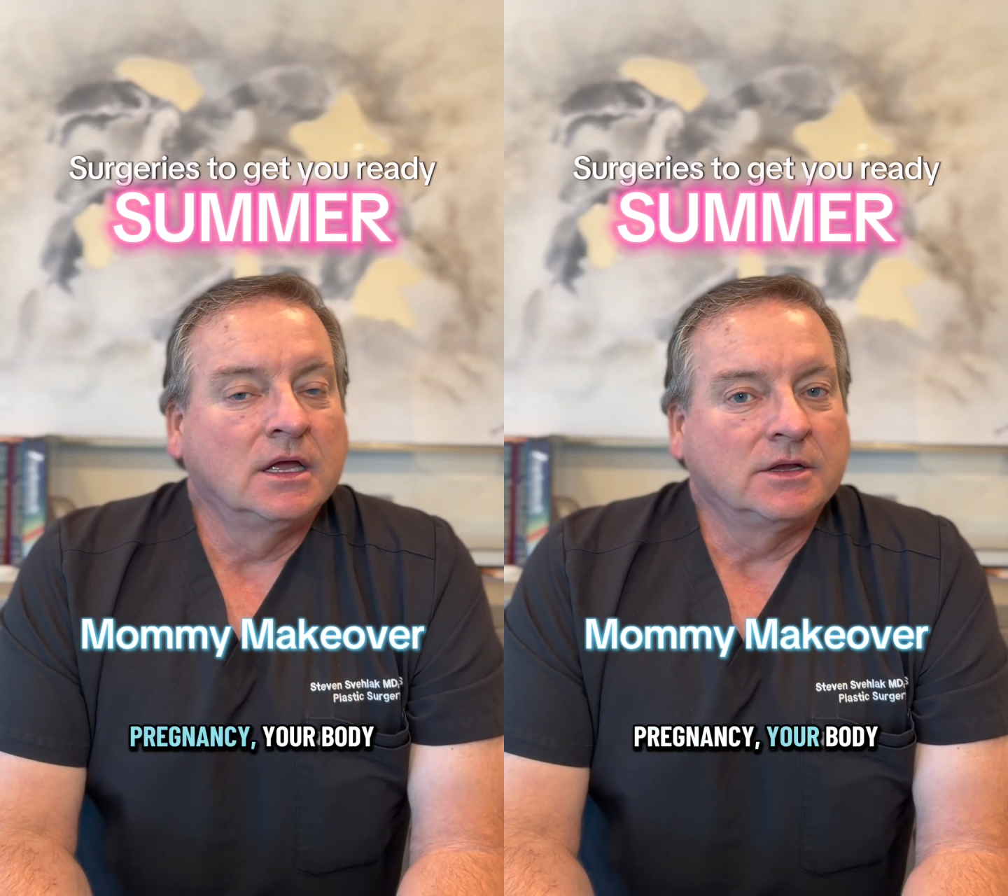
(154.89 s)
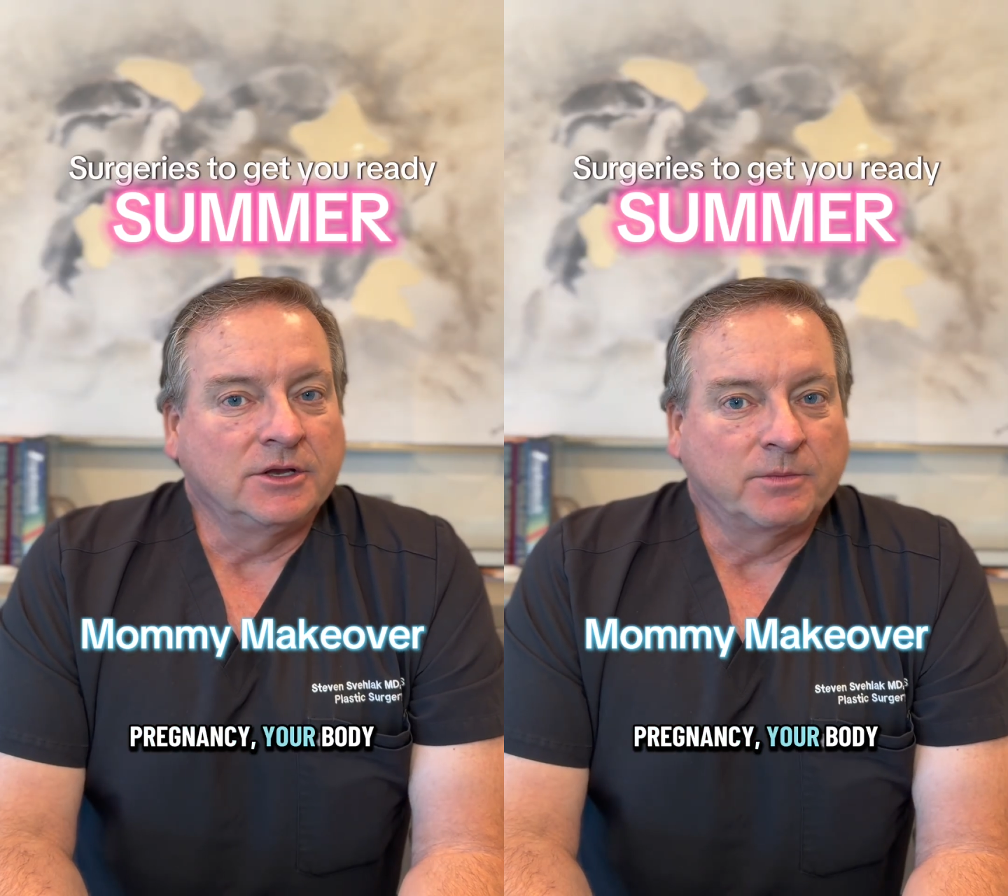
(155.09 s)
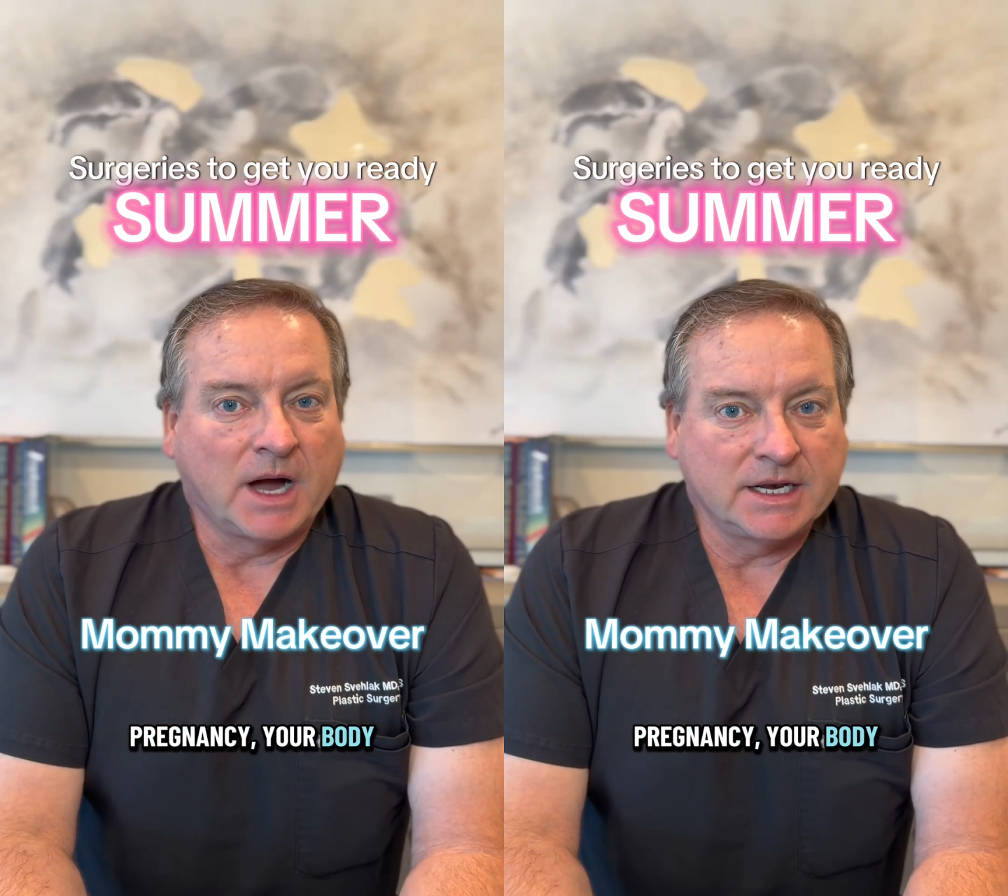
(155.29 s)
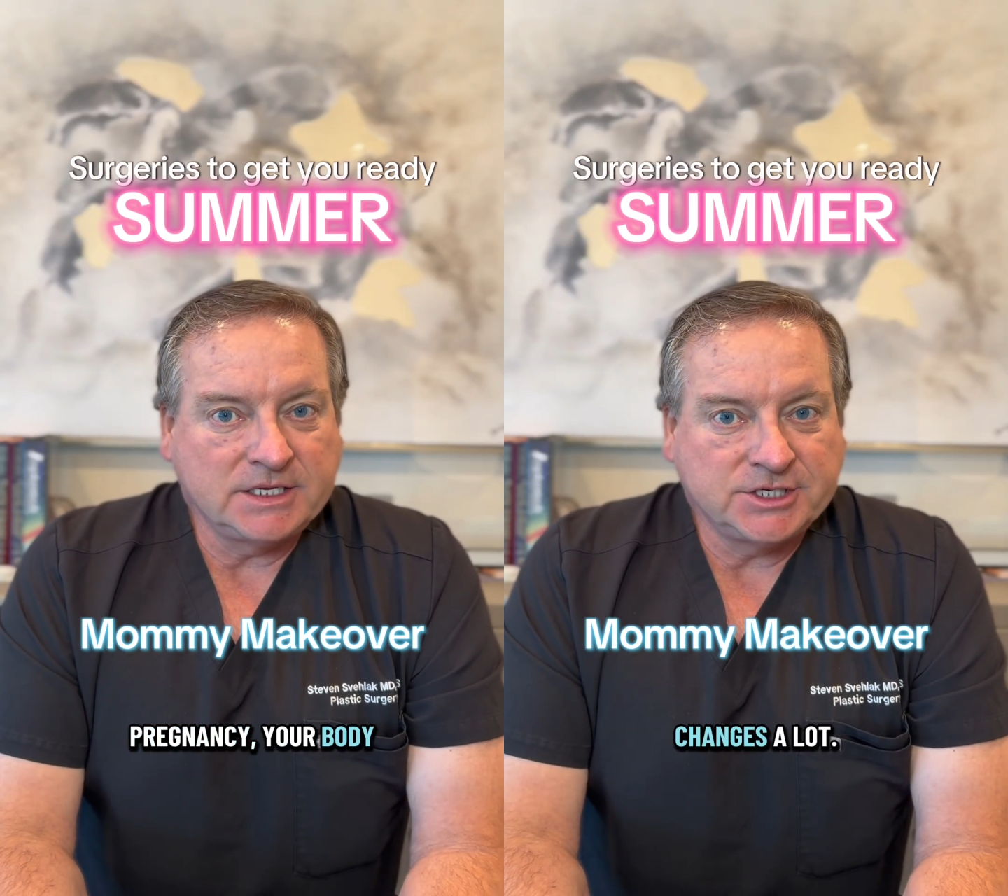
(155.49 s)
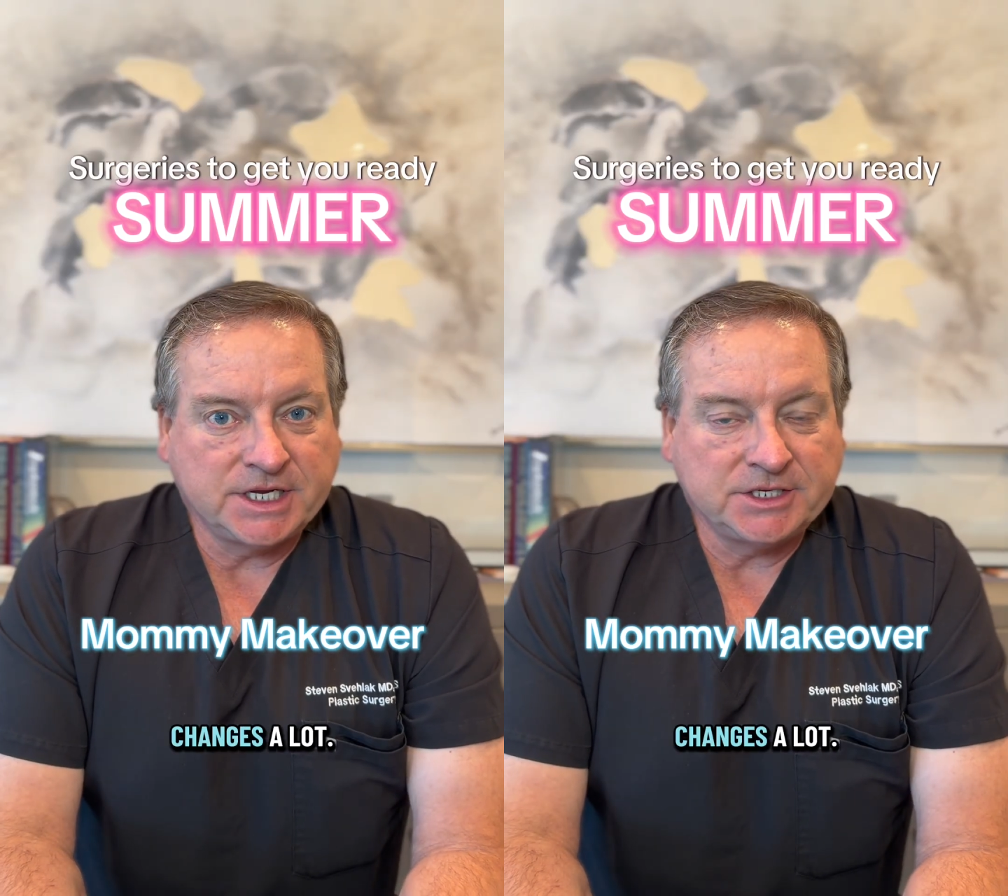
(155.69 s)
your body
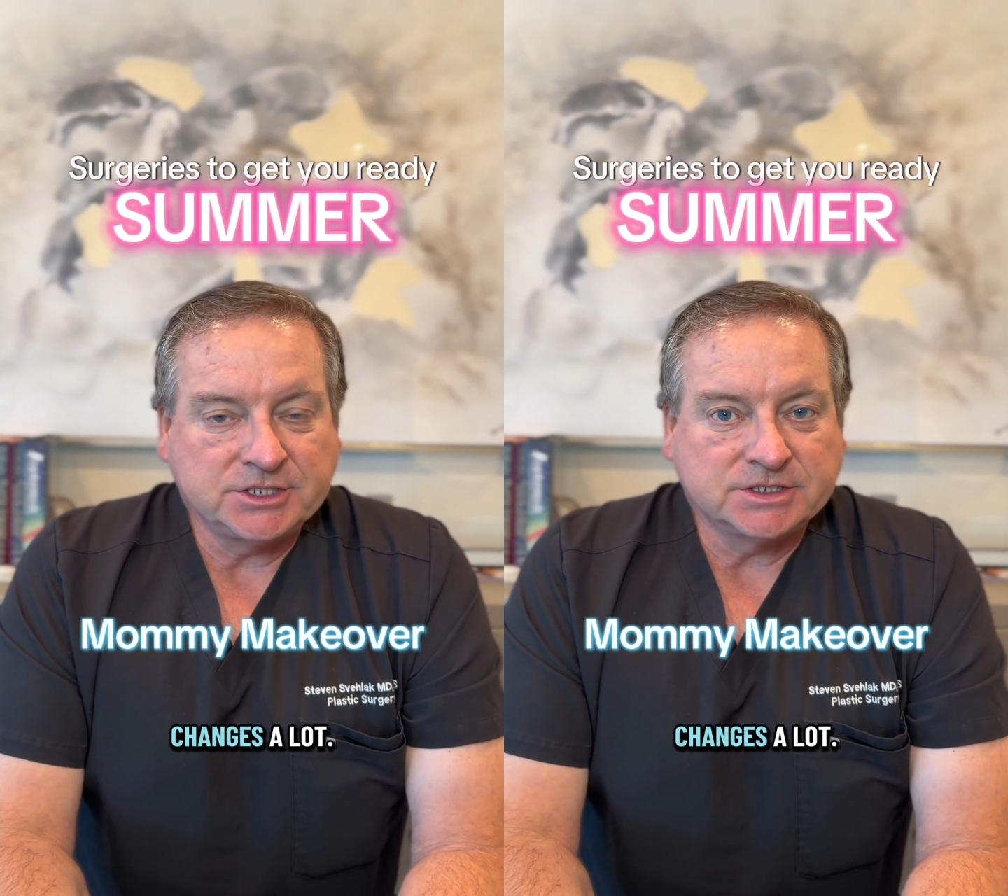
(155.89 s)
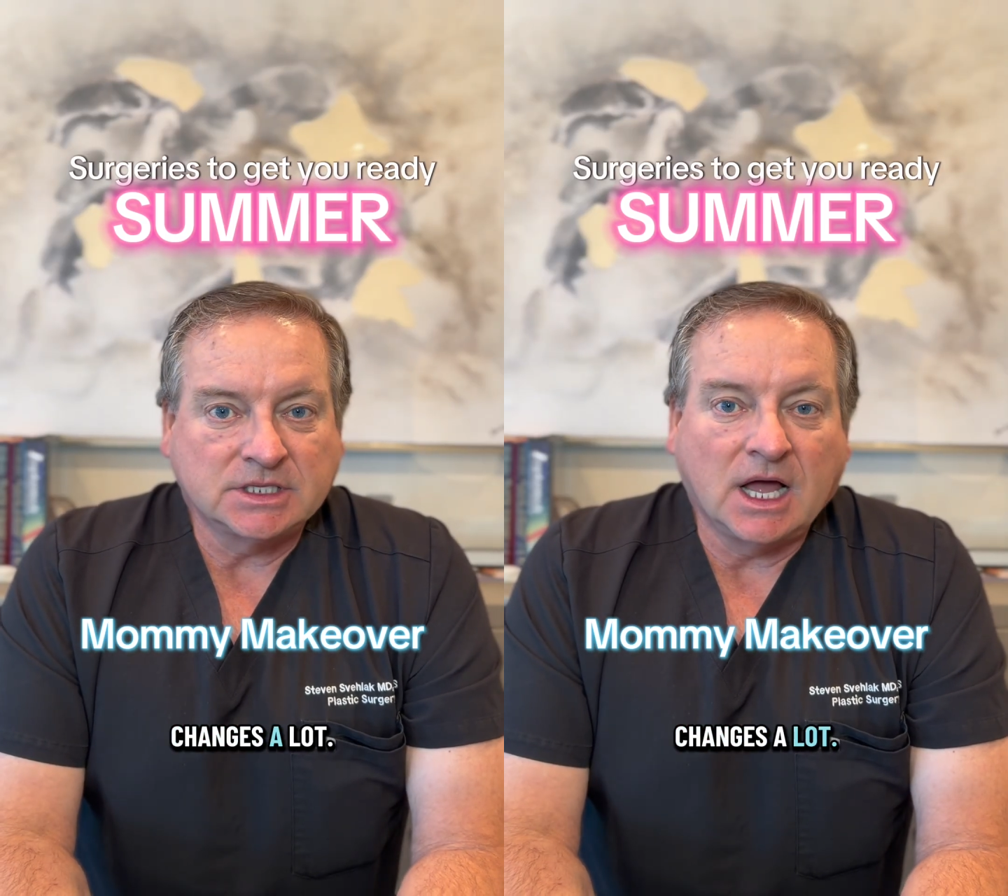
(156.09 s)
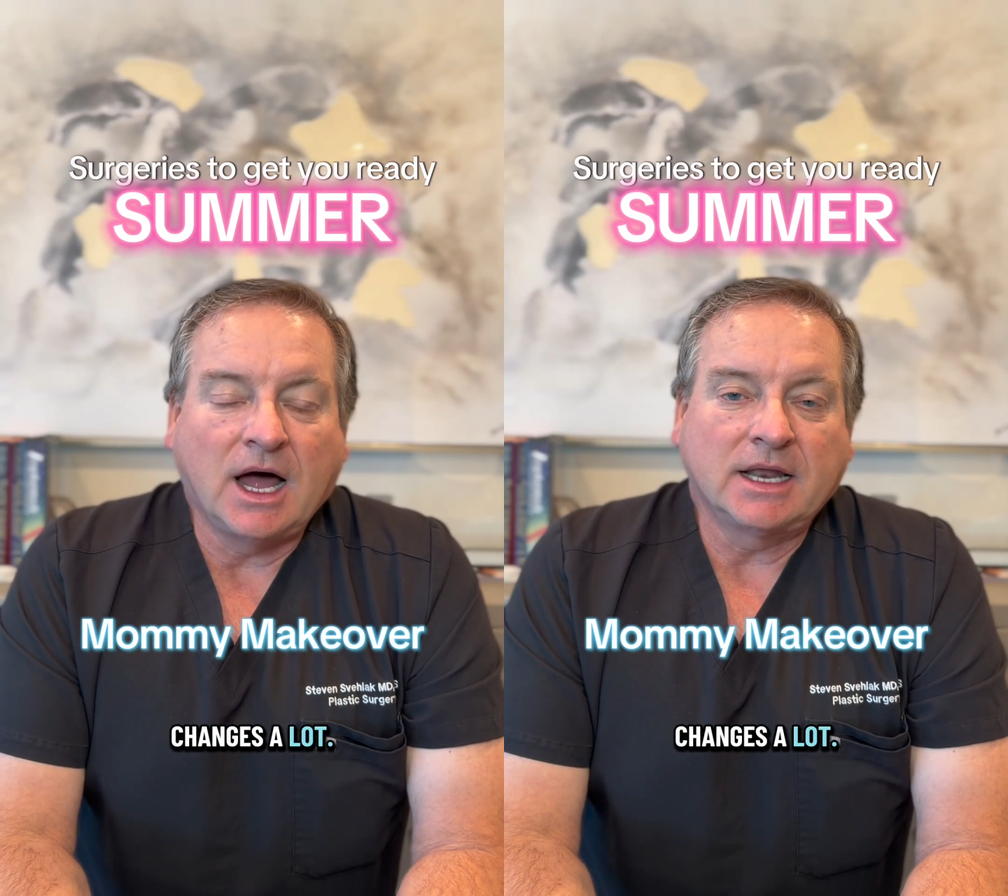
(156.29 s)
changes a lot.